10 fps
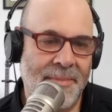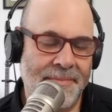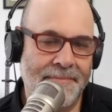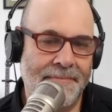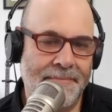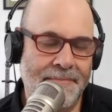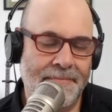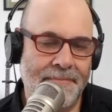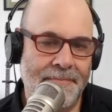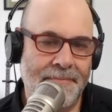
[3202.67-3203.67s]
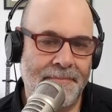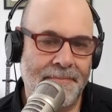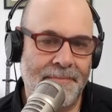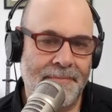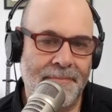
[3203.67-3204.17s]

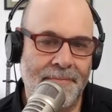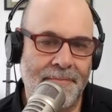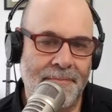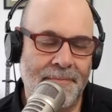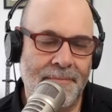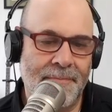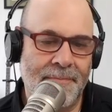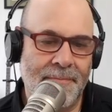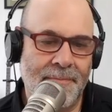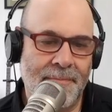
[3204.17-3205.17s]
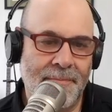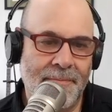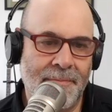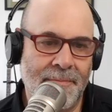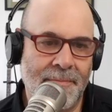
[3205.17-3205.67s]

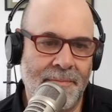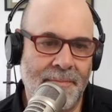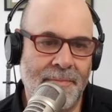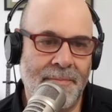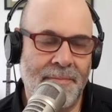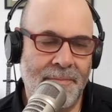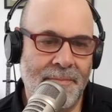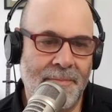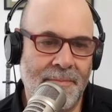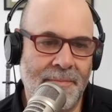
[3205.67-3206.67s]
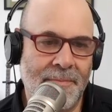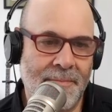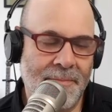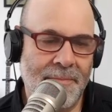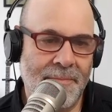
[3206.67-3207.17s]

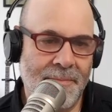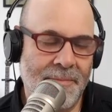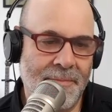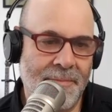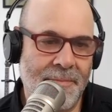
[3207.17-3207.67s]
(silent)